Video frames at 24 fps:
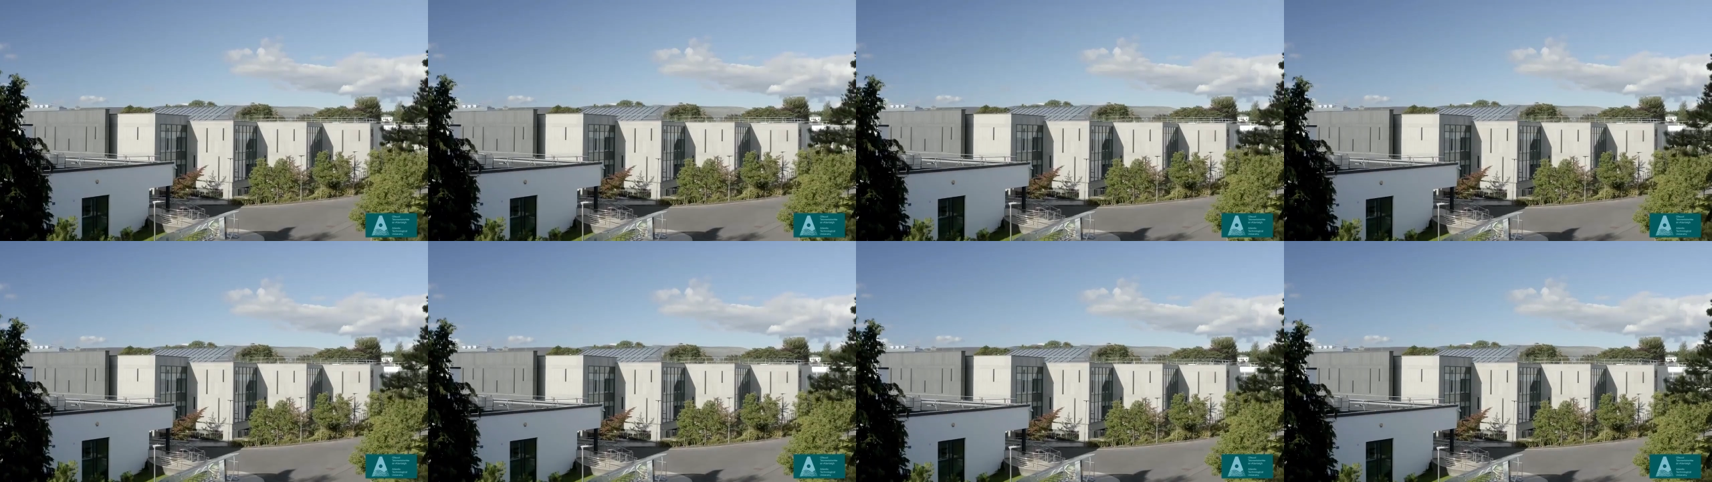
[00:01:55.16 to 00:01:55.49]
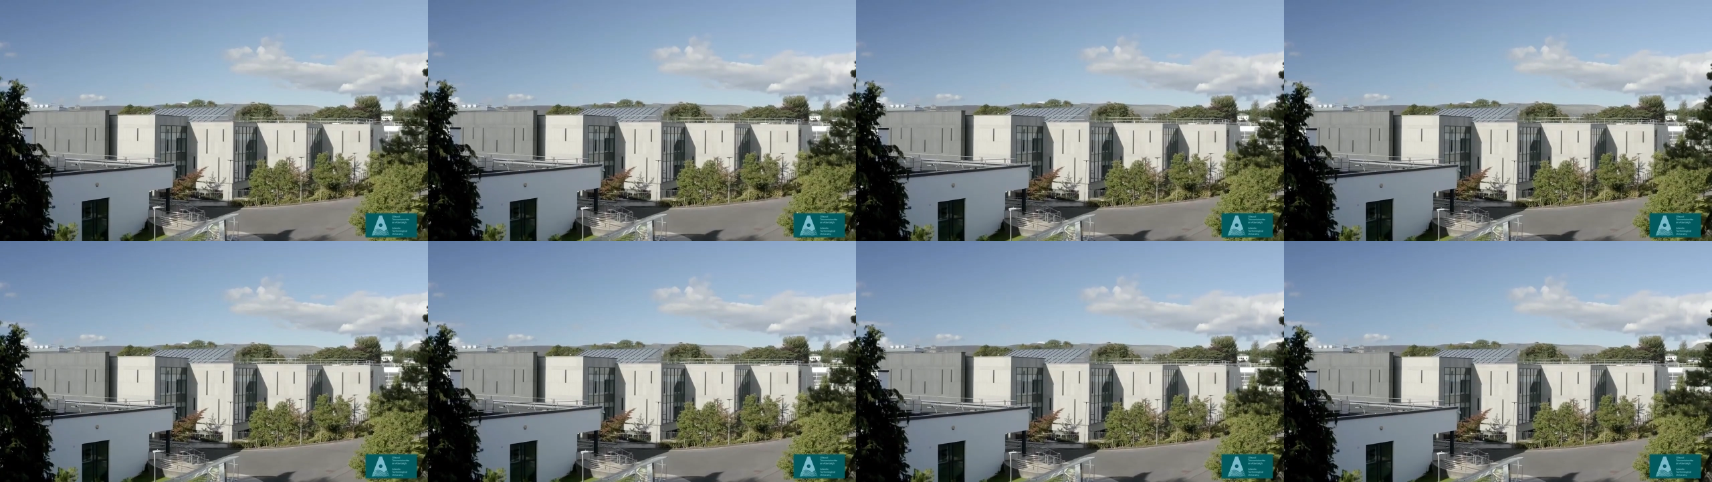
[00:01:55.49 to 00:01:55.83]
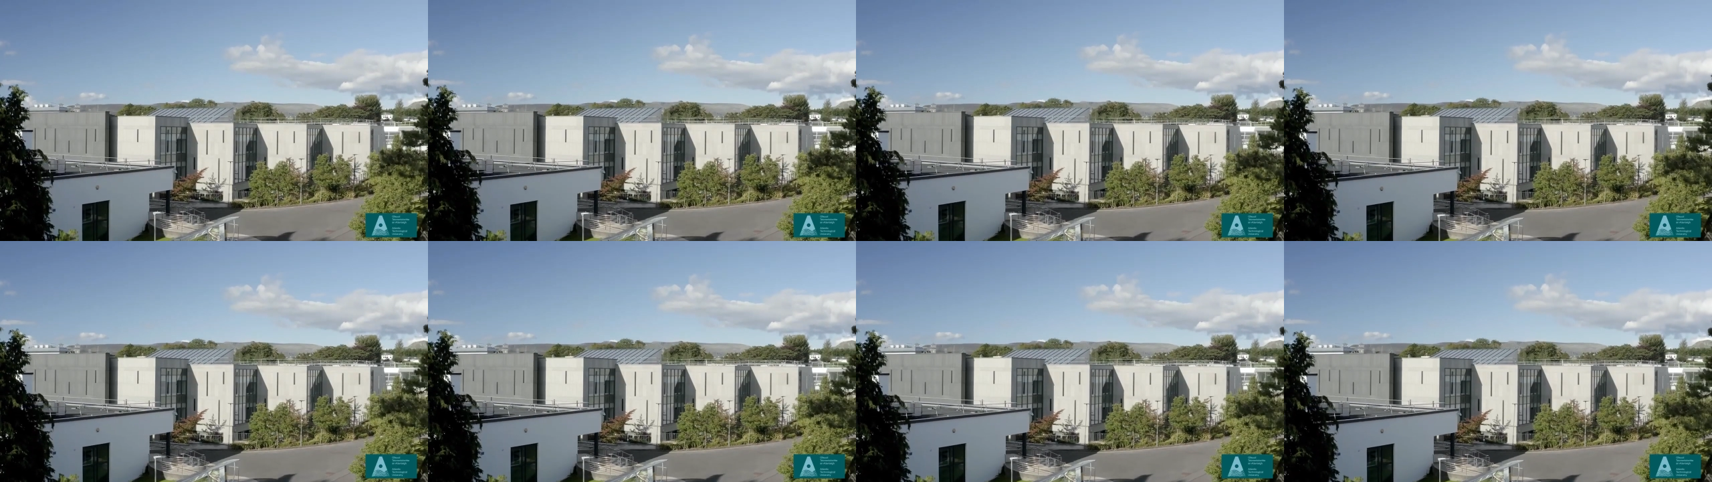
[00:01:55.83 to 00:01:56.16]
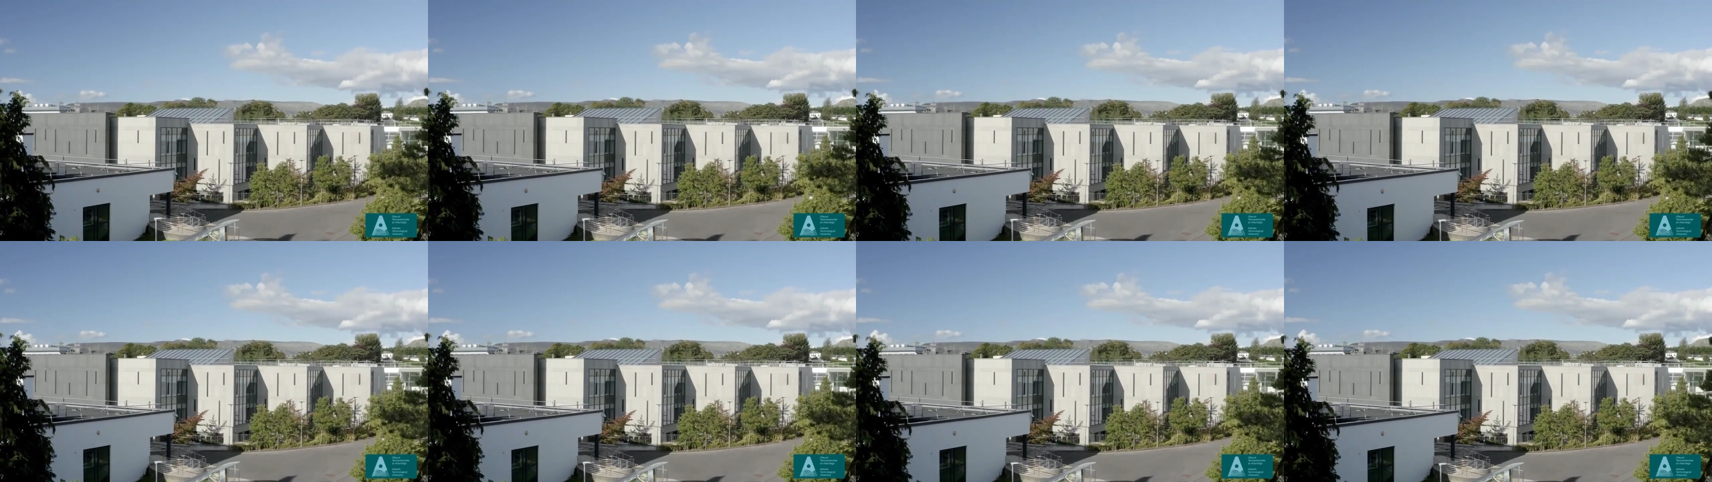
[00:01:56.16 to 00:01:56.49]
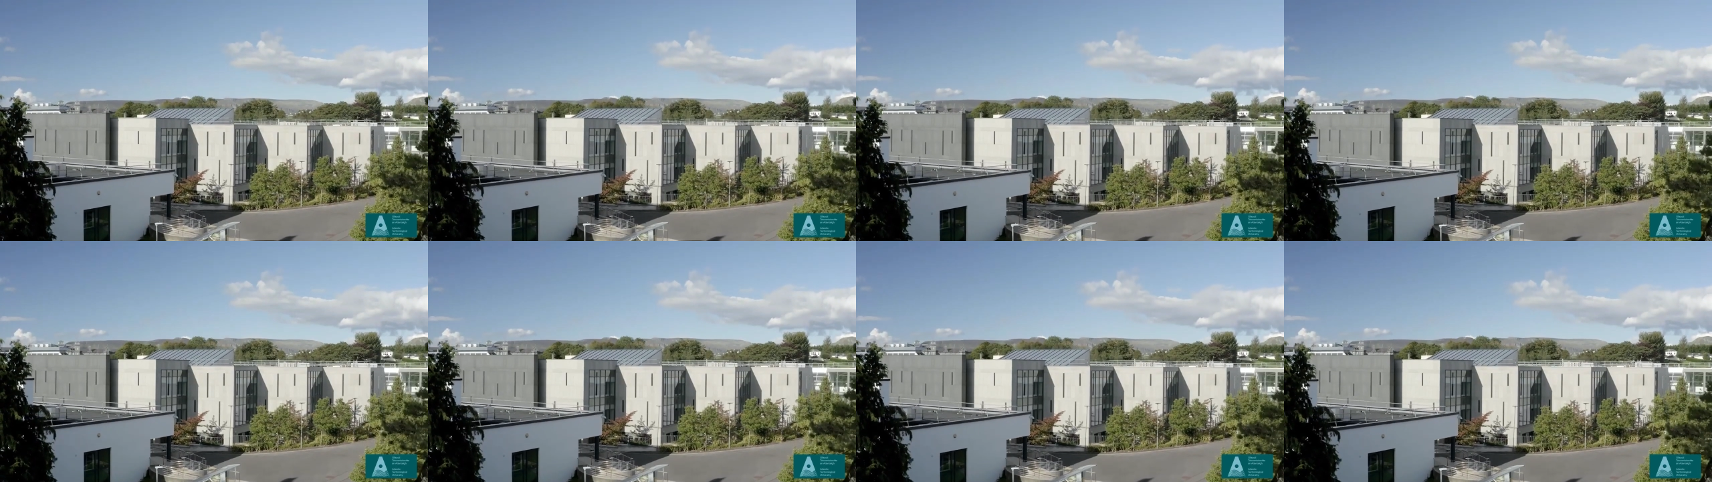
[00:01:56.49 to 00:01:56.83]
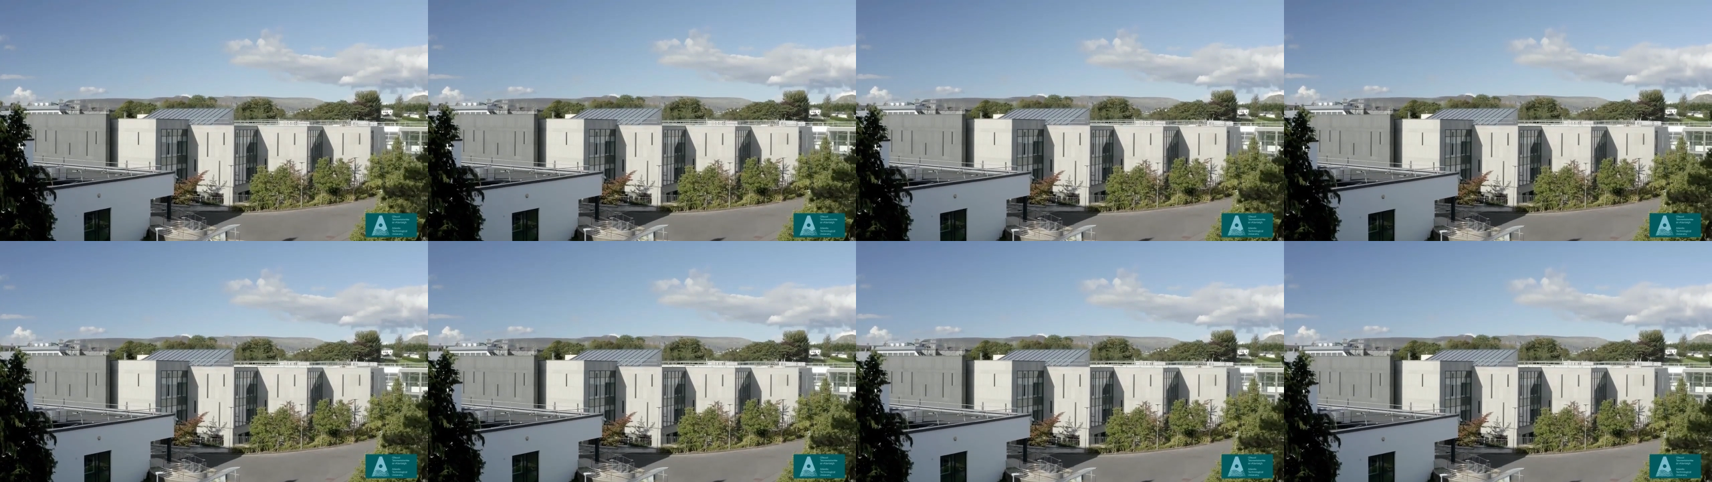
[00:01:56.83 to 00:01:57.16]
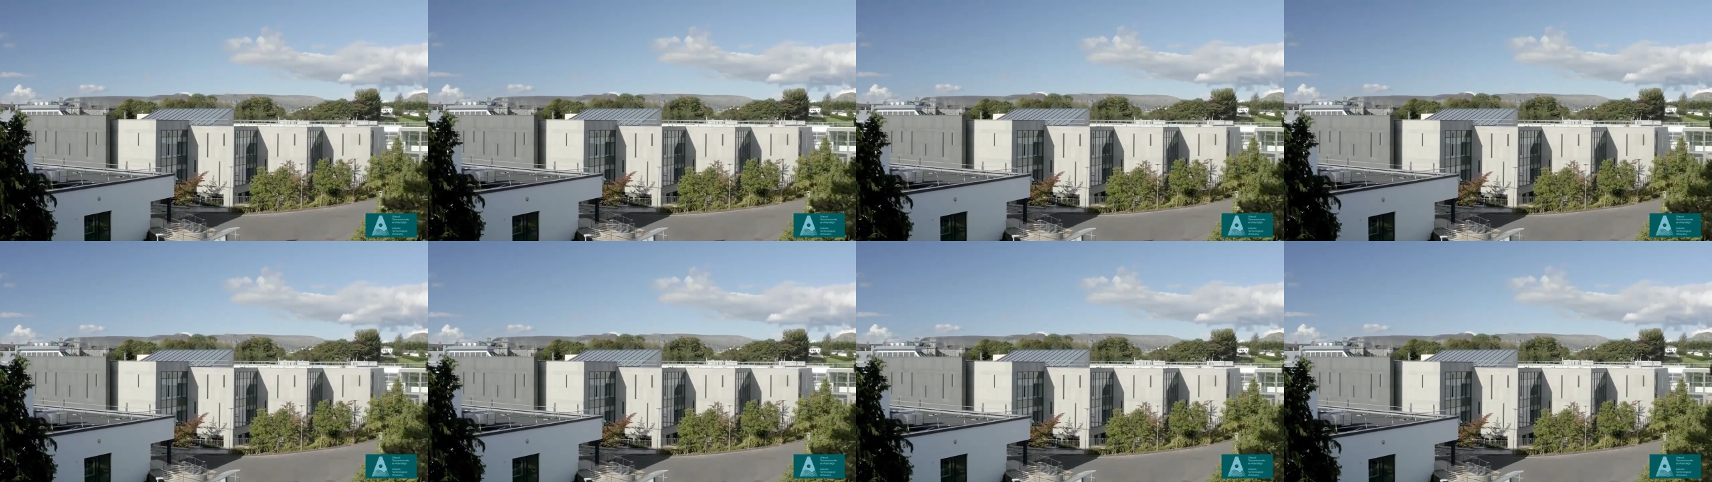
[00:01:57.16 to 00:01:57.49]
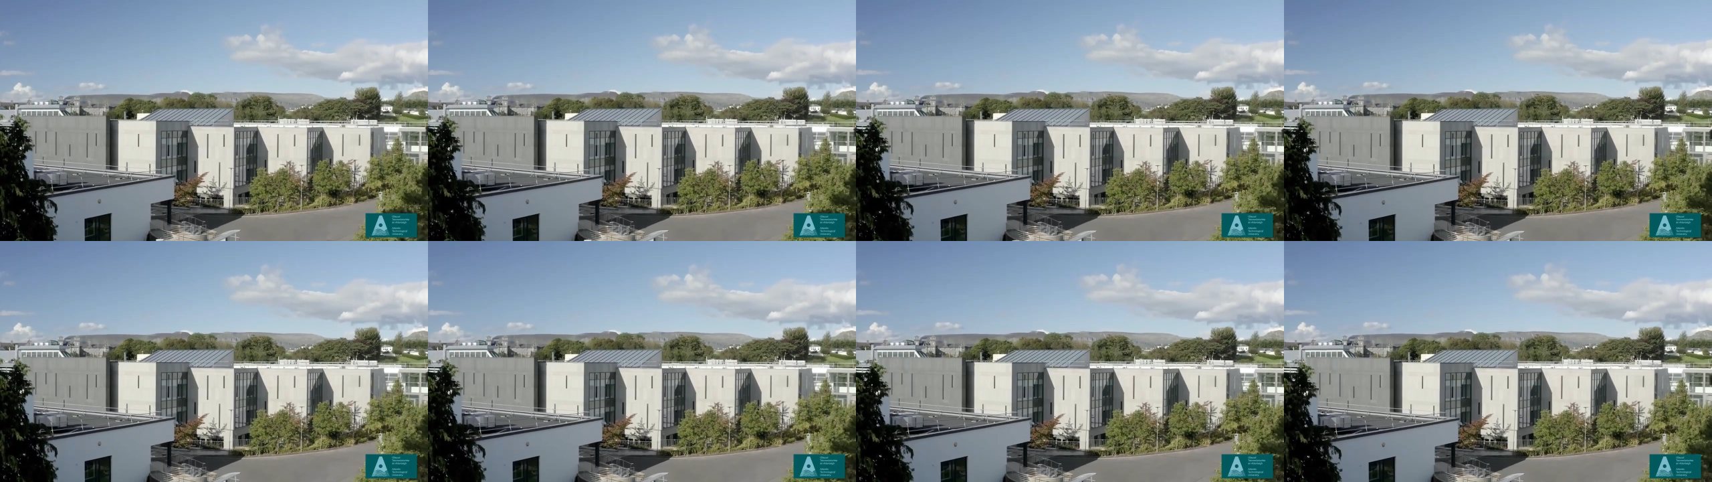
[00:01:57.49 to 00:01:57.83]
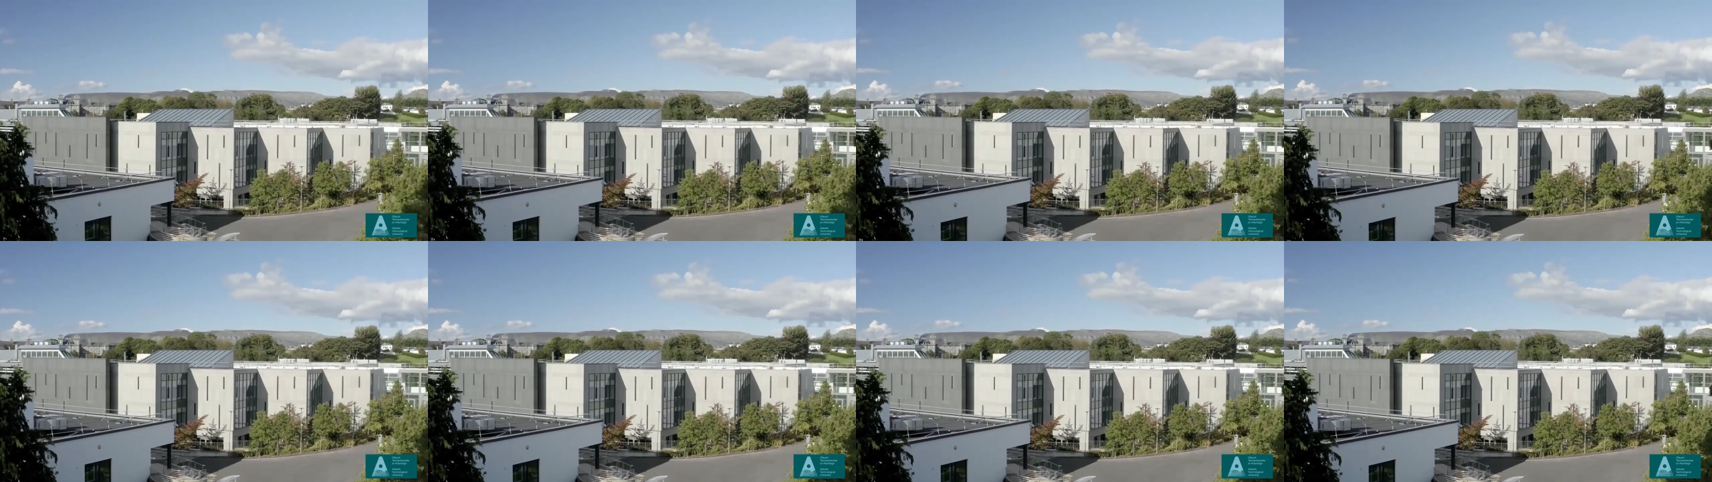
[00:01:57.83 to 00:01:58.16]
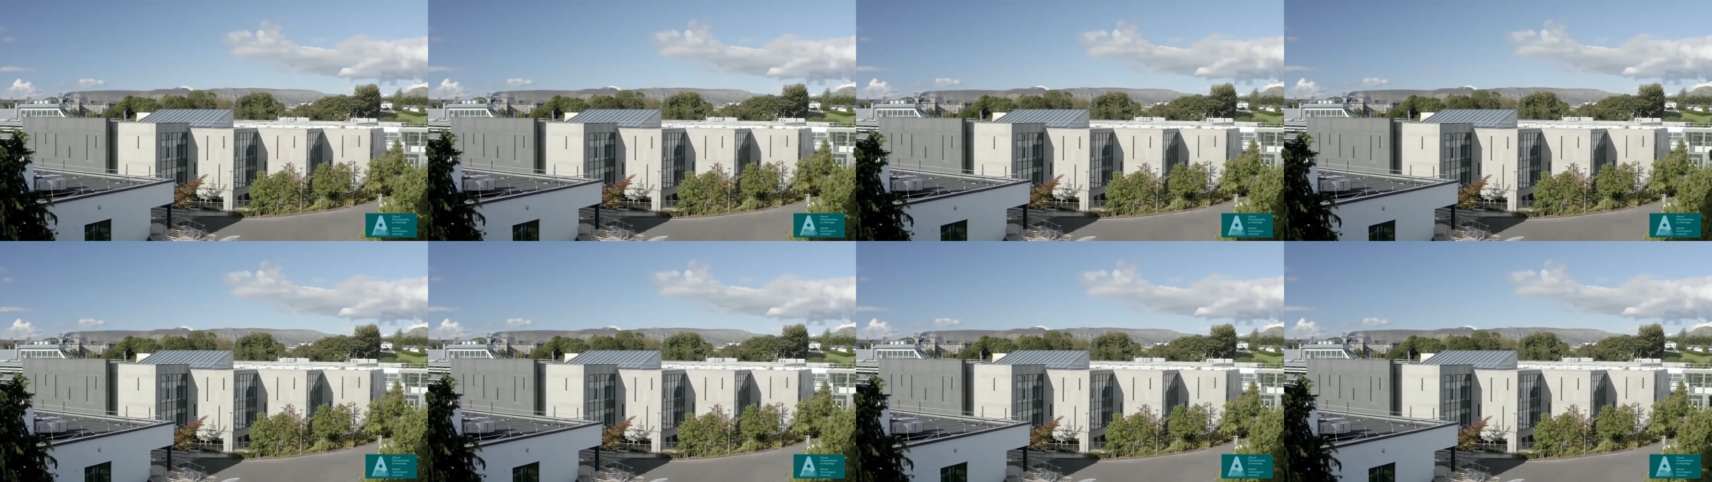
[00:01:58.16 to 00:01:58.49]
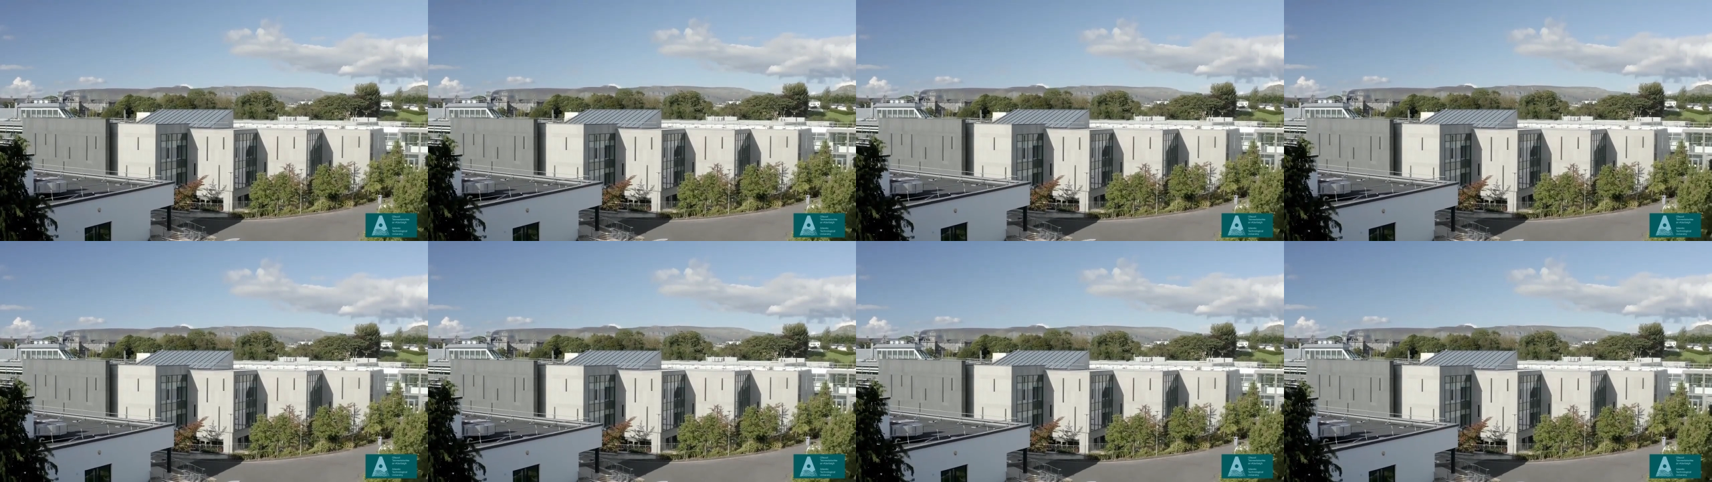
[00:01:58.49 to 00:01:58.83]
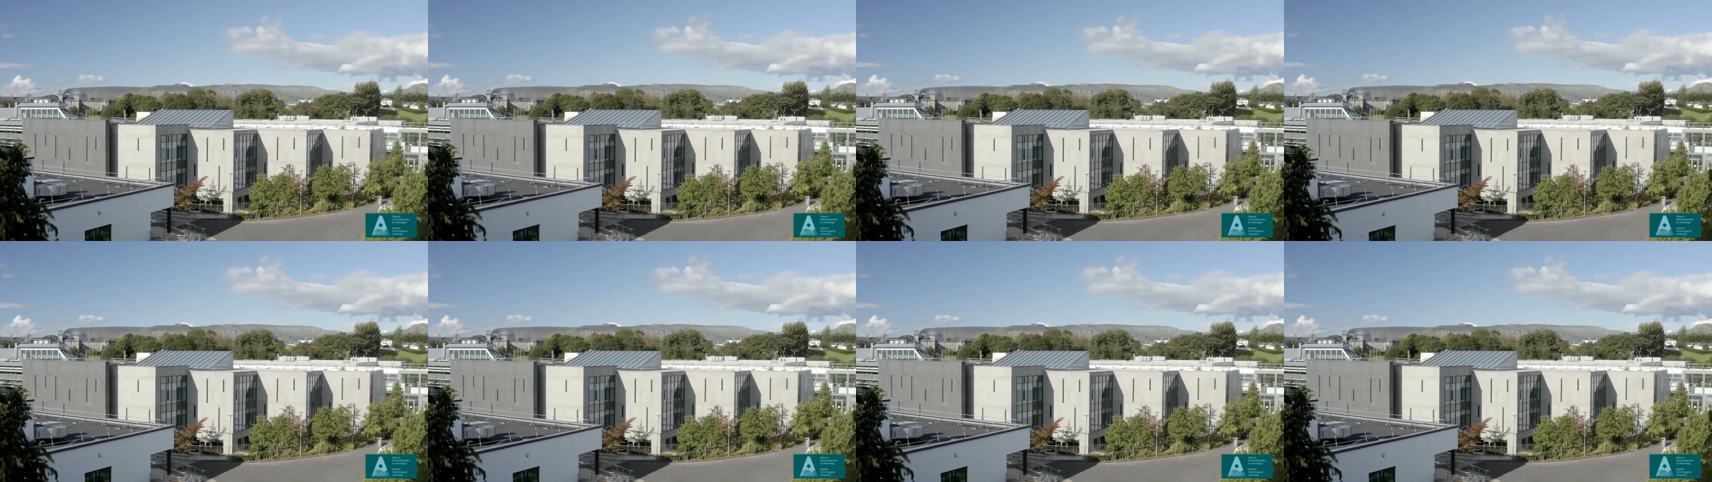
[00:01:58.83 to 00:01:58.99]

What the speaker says: Nobody's mouth can be seen.